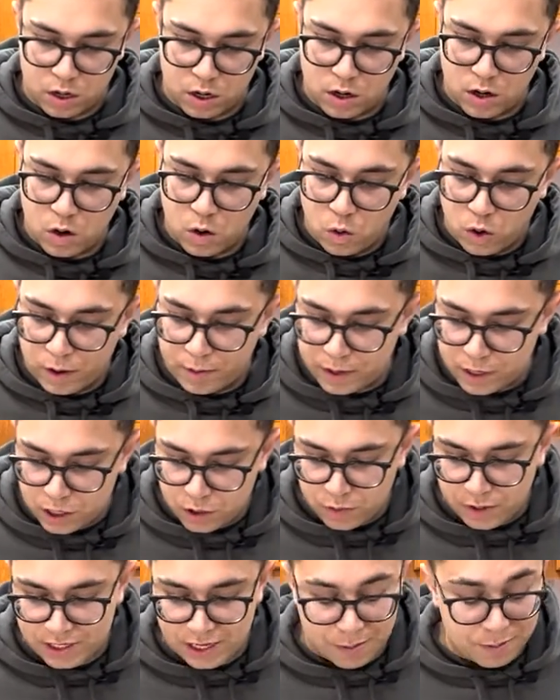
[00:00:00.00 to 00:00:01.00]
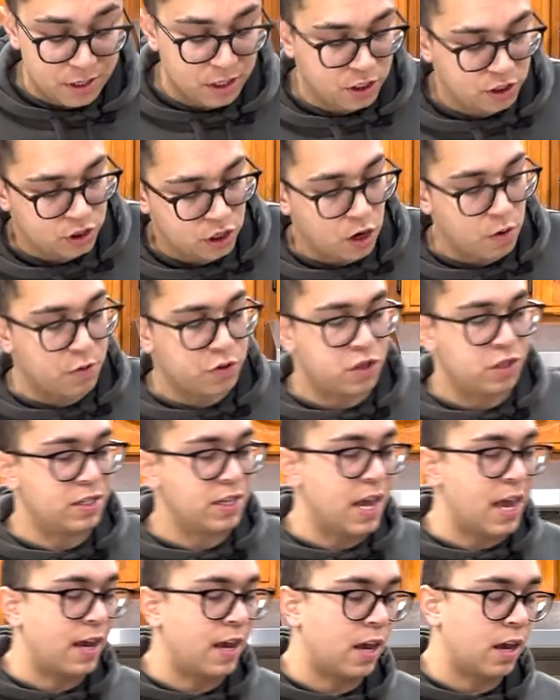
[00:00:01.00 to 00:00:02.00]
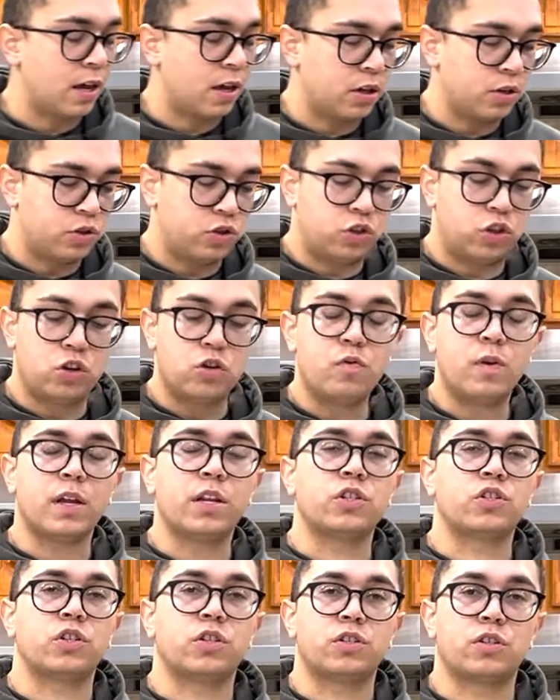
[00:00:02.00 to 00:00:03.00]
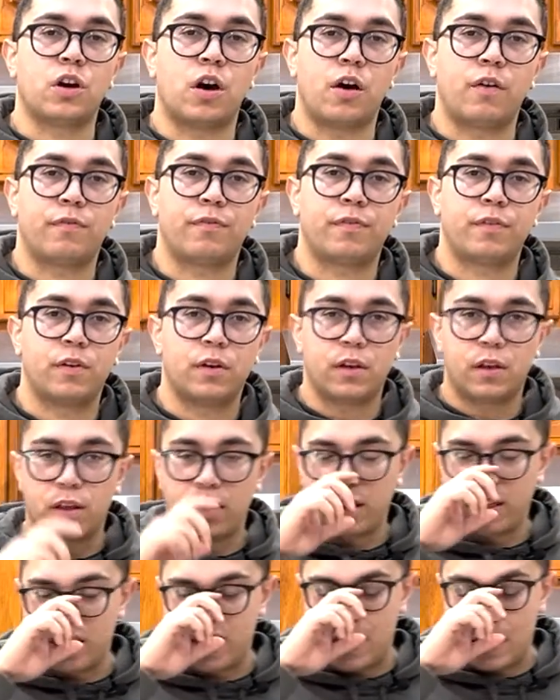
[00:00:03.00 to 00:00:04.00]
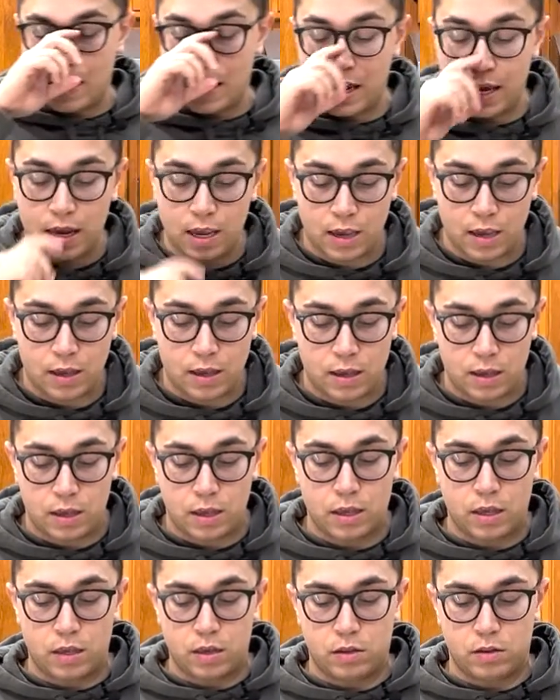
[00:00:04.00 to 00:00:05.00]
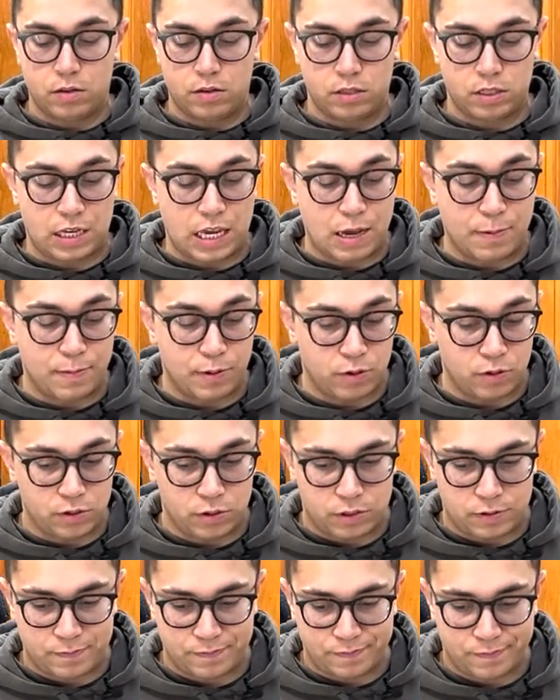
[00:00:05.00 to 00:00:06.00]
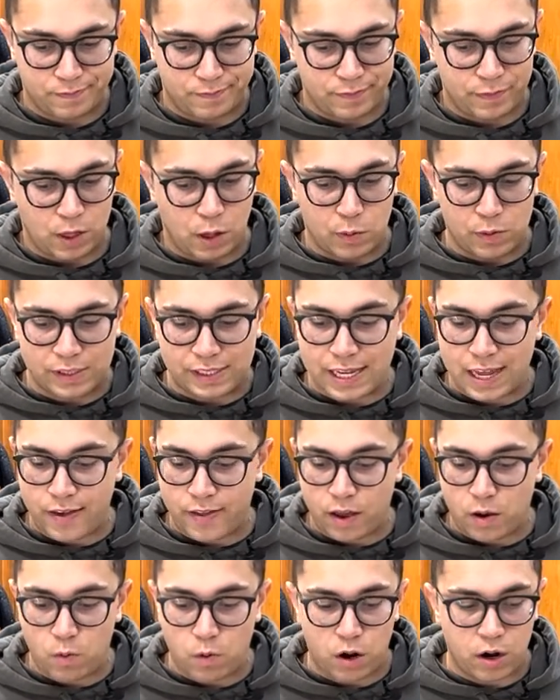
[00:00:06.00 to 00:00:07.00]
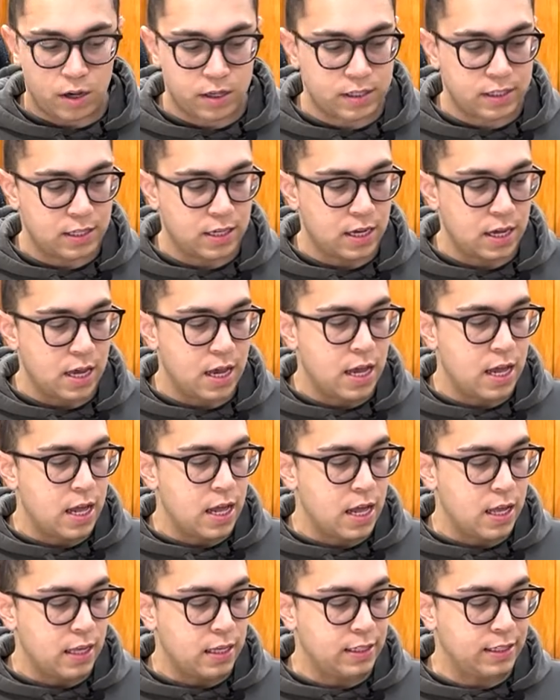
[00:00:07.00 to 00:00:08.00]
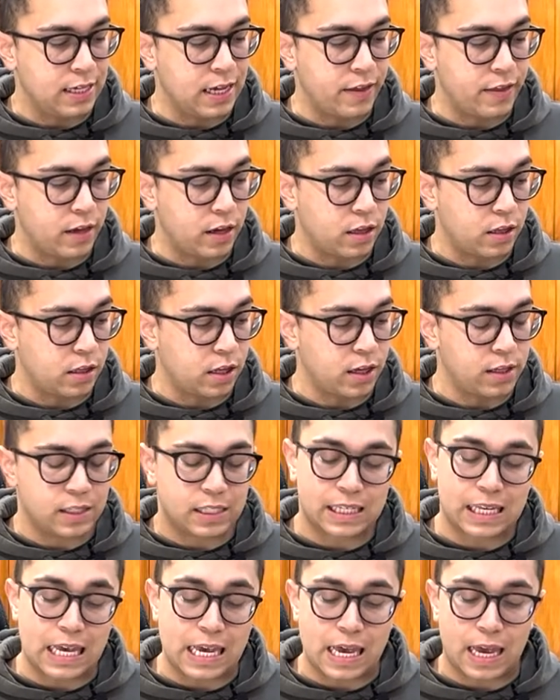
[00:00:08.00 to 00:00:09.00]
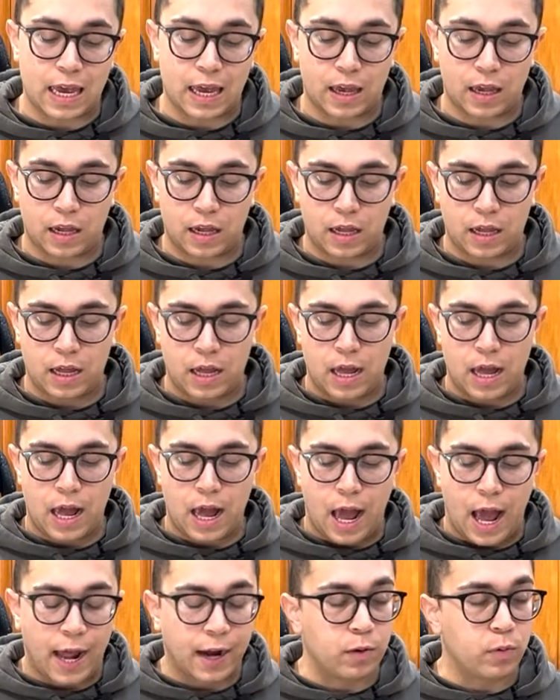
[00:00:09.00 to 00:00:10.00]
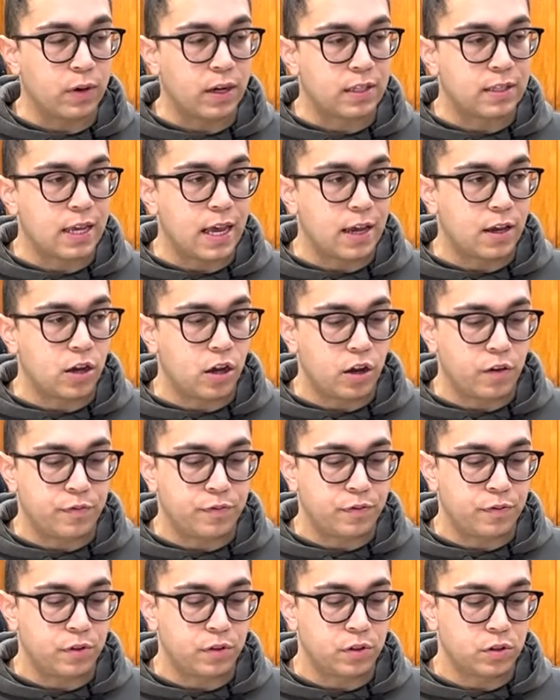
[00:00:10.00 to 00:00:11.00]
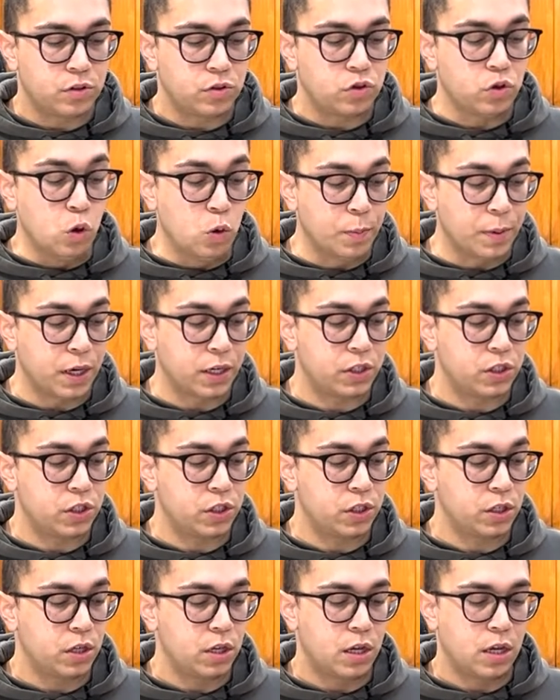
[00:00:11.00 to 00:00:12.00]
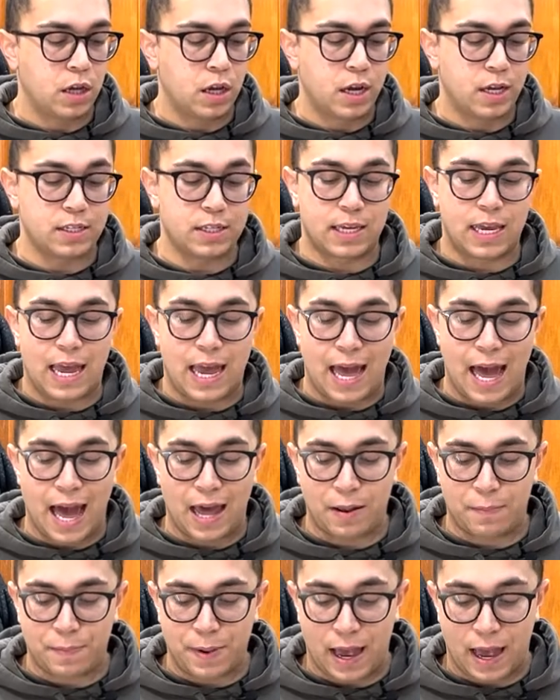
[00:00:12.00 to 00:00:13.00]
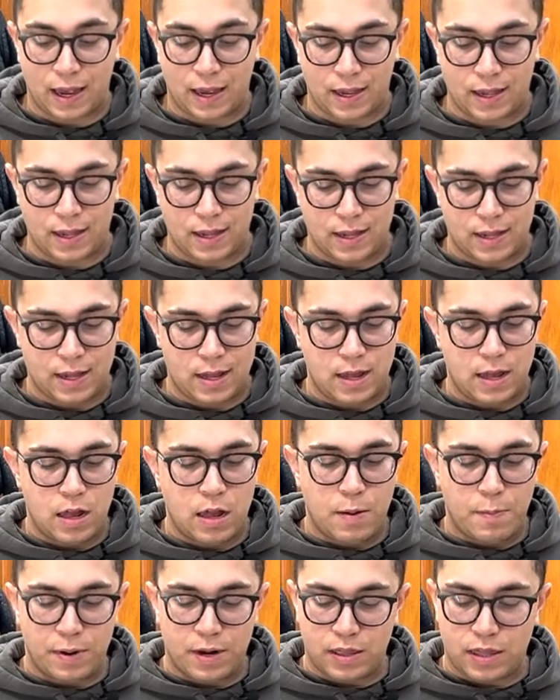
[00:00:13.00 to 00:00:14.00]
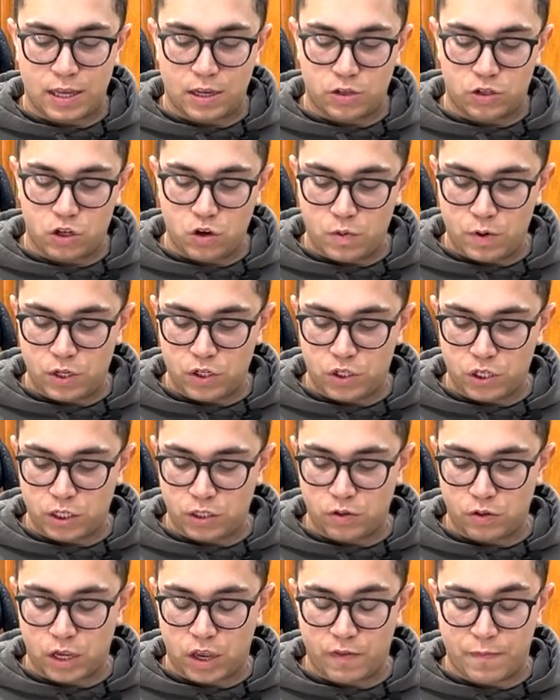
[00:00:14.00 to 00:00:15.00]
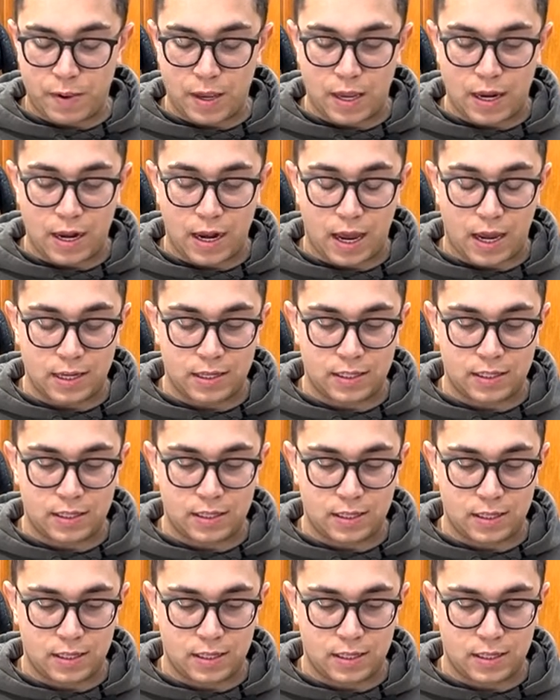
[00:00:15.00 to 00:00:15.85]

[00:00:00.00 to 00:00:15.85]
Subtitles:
what I'm going to do is I'm going to start with just taking 2 inches off the ski poles. We'll see how that works. See how that does skiing. I don't want to take off too much because you can't add it back. But I think 2 inches will give me a nice